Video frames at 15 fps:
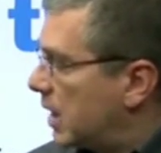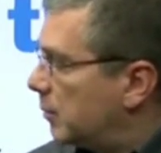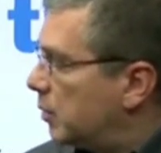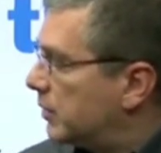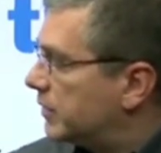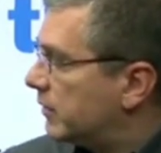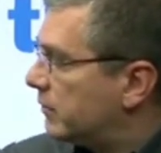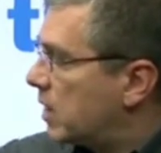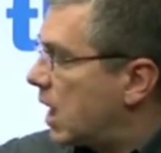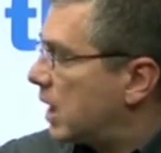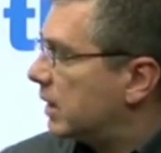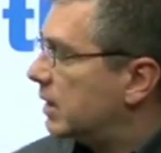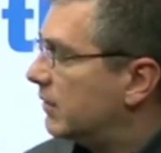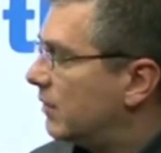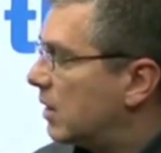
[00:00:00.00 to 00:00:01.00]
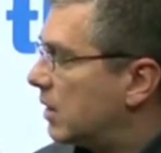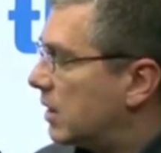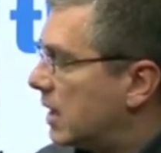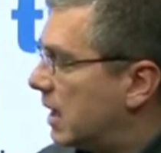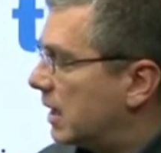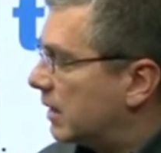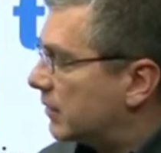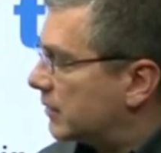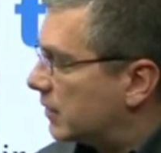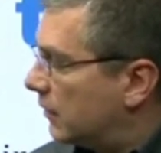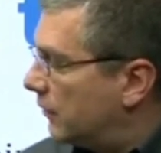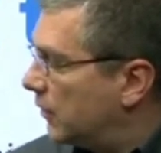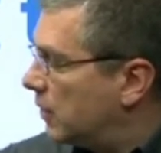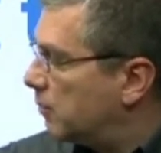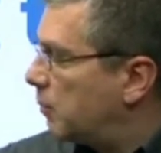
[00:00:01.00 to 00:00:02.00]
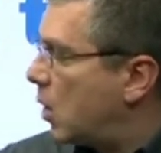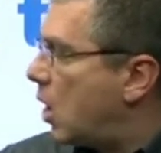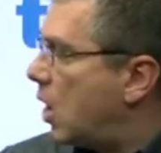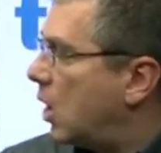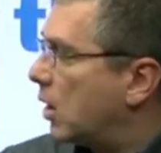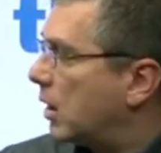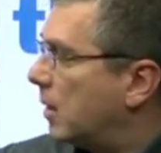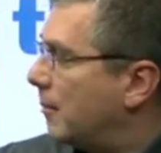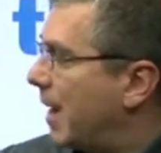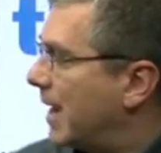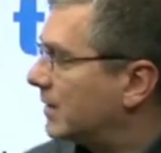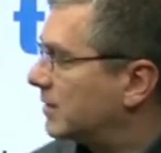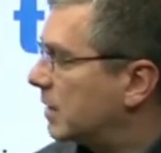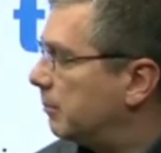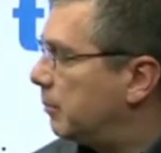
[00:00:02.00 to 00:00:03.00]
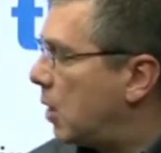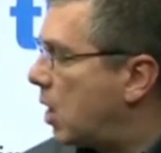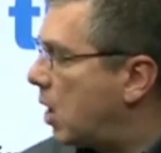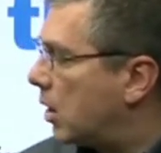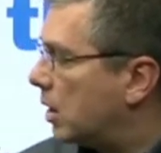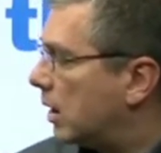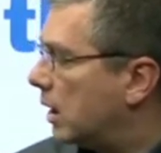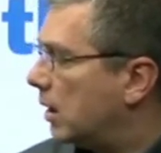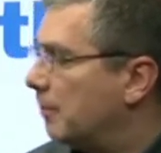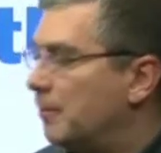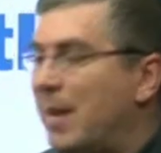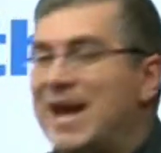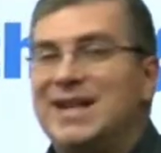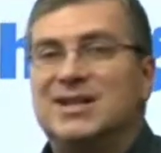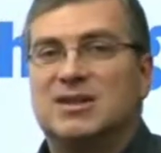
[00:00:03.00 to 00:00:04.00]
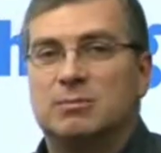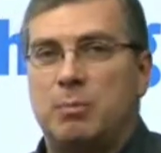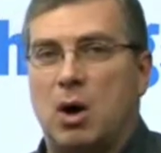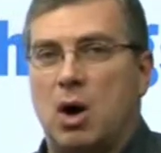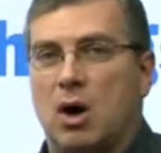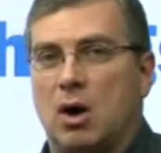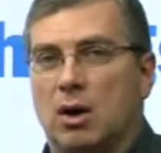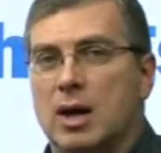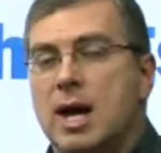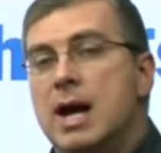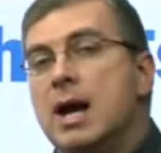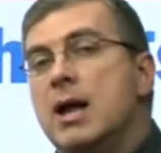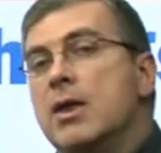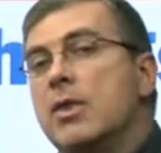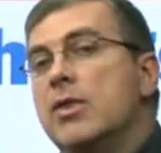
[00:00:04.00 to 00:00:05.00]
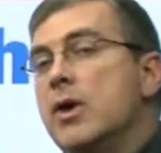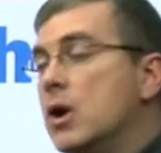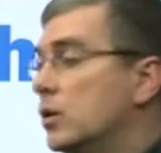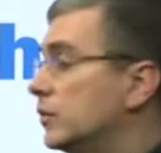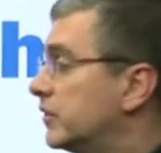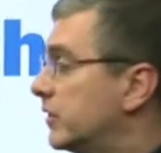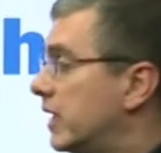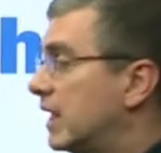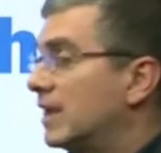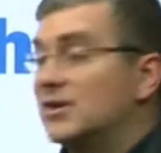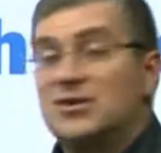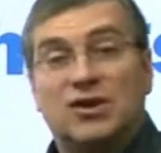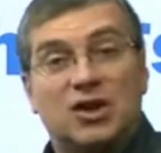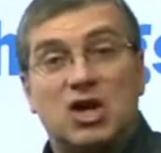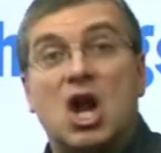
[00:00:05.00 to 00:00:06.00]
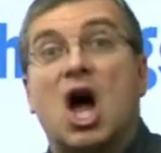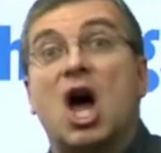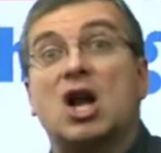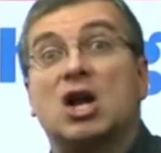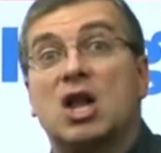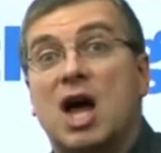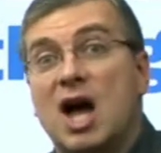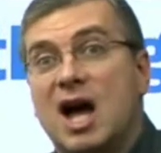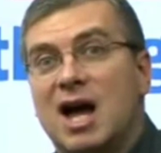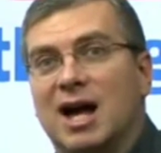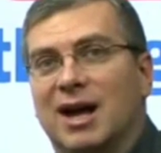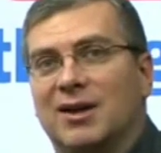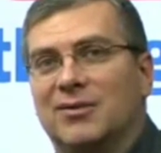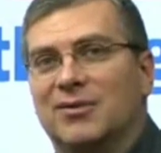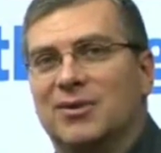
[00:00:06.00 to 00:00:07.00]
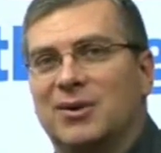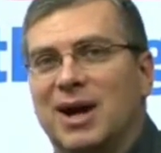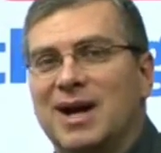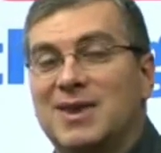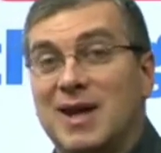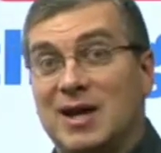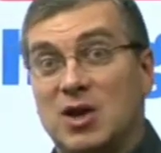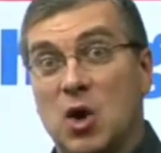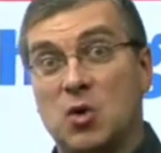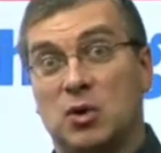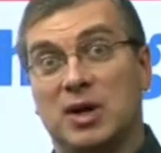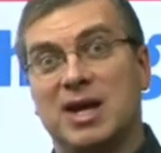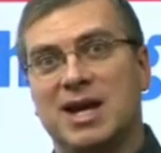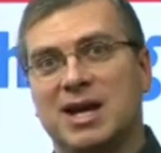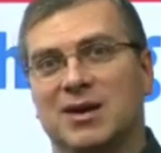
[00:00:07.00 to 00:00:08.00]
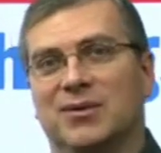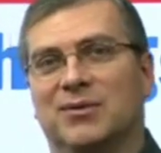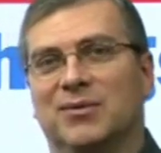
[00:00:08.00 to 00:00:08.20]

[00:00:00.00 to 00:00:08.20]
This example is a non-living thing, or football, or basketball, or baseball. Those things are not alive.